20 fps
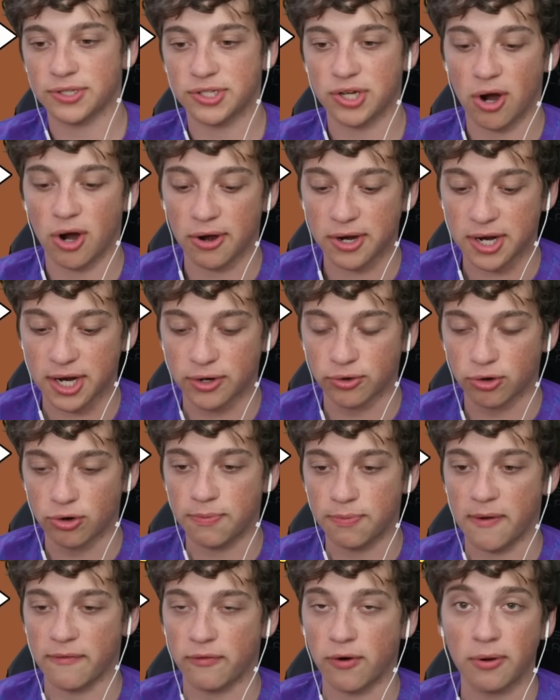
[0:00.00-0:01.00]
the target
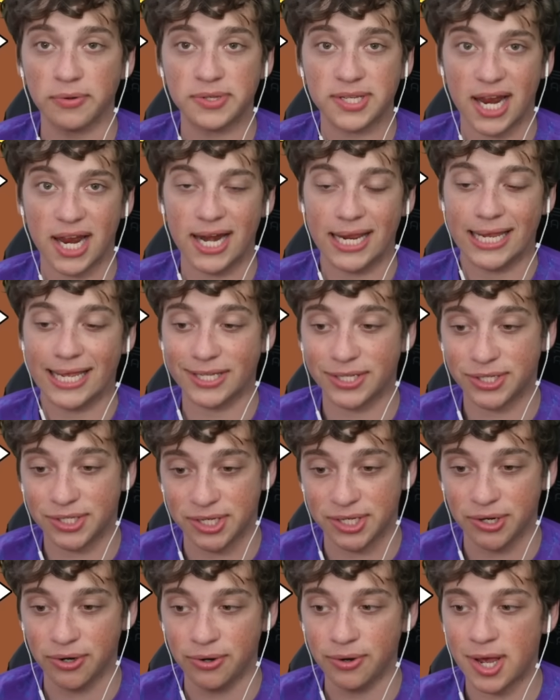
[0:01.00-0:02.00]
group of rotating is
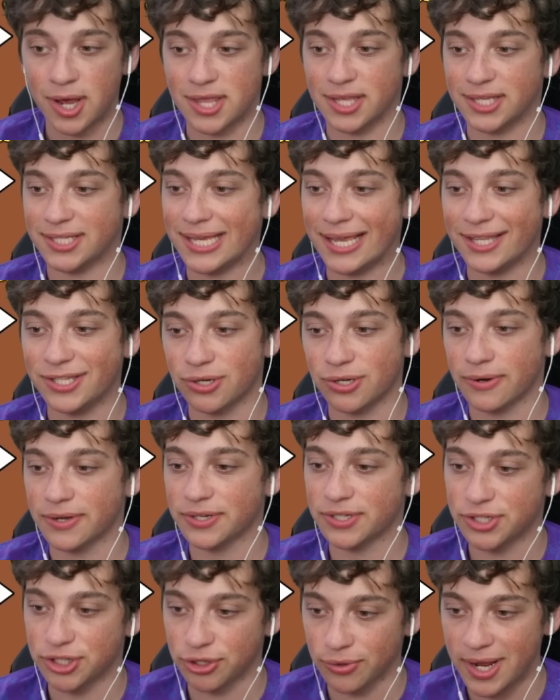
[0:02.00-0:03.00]
2 and the center
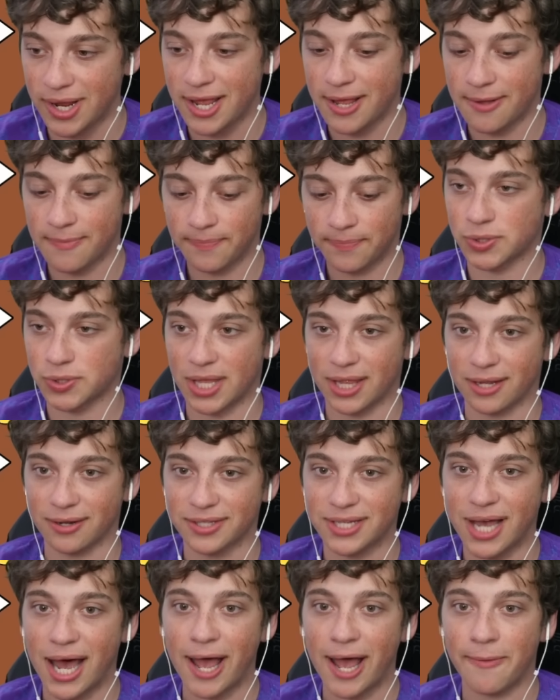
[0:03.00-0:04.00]
is 3, which is that
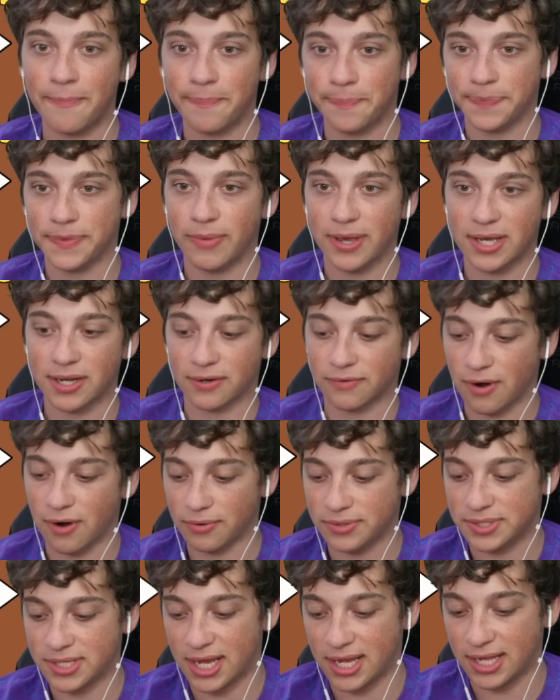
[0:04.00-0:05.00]
little dot. We'll make it
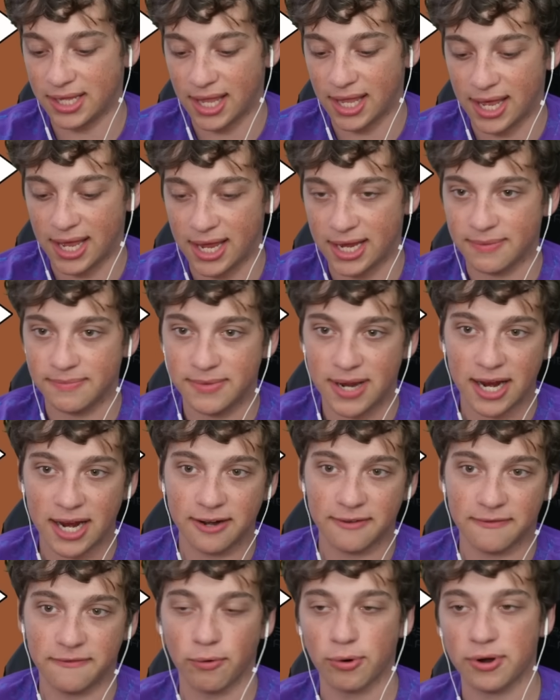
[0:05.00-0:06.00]
rotate like
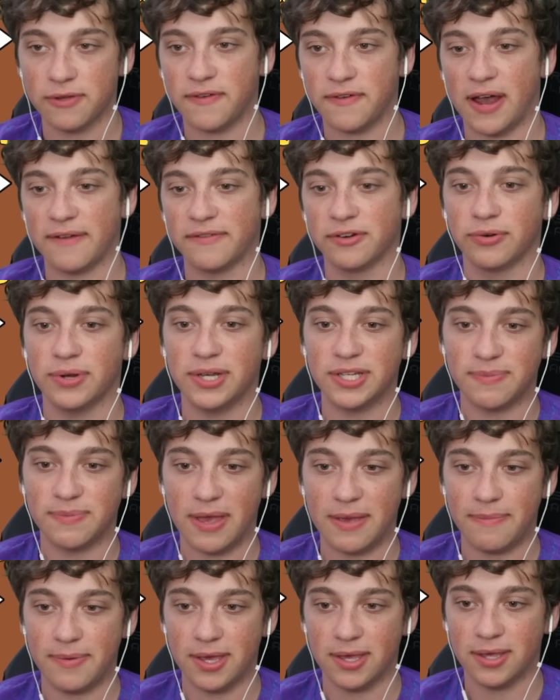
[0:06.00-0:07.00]
negative 45 degrees
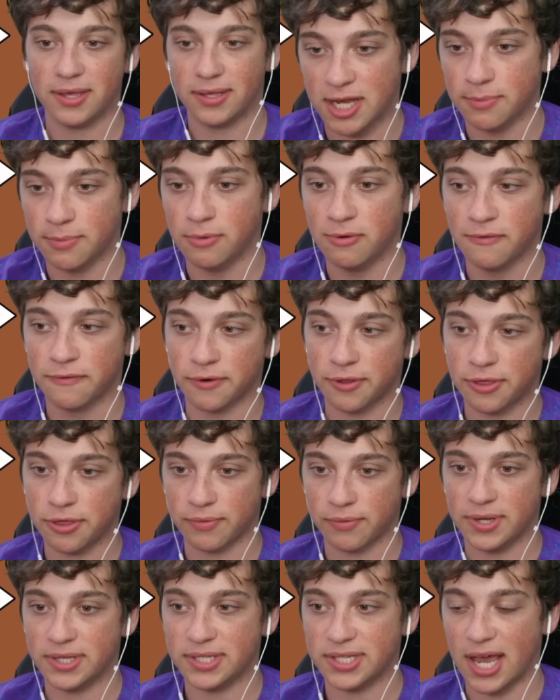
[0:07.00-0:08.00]
maybe. Make it move for 3